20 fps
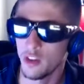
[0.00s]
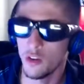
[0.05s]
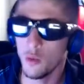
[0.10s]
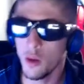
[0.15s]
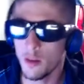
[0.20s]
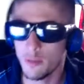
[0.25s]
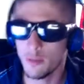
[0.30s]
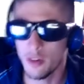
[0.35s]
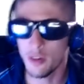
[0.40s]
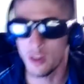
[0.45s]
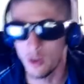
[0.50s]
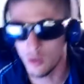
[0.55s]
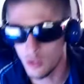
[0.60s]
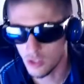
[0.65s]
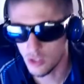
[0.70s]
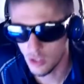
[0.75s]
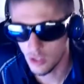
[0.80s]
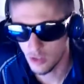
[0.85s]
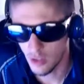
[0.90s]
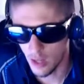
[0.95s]
what I've been
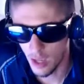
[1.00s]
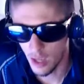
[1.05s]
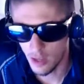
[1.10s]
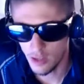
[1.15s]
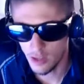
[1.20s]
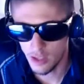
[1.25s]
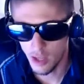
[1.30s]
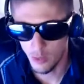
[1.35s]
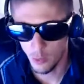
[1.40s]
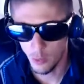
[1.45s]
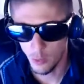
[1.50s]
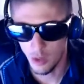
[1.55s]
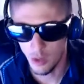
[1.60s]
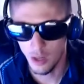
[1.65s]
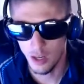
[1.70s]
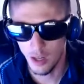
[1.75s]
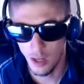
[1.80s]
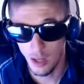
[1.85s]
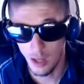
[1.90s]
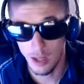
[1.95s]
noticing that I say
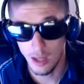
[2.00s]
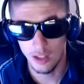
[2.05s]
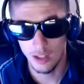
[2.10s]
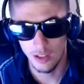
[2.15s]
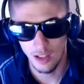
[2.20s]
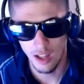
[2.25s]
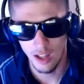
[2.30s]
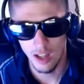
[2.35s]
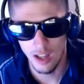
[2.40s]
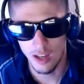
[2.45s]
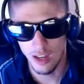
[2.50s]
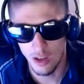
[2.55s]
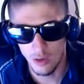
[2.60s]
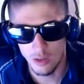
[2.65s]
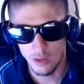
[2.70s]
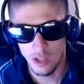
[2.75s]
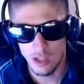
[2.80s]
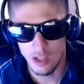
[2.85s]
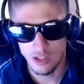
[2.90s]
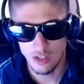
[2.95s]
whatnot a lot
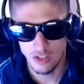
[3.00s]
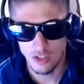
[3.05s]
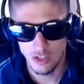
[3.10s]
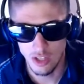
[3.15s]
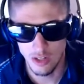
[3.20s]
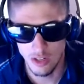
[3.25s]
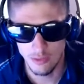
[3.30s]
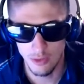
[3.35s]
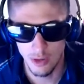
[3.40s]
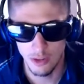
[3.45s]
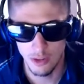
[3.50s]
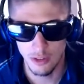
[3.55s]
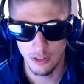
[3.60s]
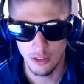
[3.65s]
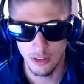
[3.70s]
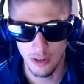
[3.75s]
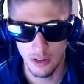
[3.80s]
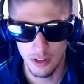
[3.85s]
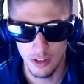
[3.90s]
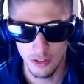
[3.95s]
nowadays instead of all
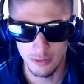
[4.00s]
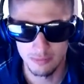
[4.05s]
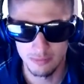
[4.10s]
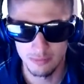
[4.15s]
in all.